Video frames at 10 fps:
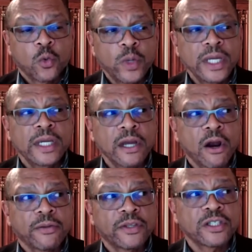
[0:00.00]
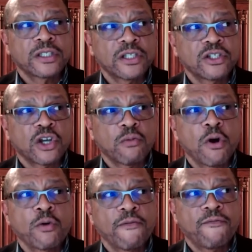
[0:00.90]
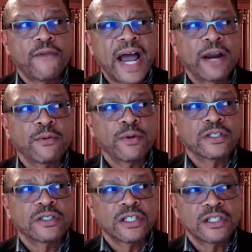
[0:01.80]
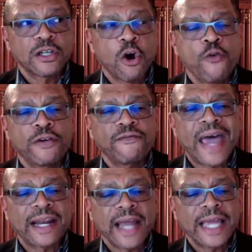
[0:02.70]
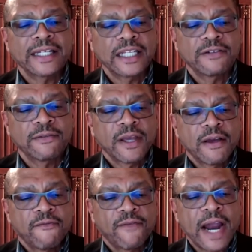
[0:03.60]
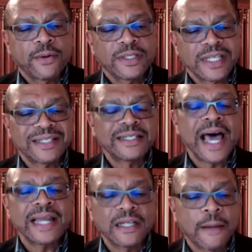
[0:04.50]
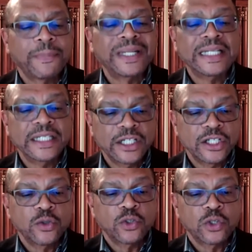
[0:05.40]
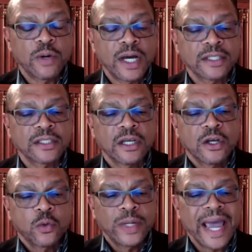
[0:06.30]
we are this coronavirus, this COVID-19 virus is not completely new to us. We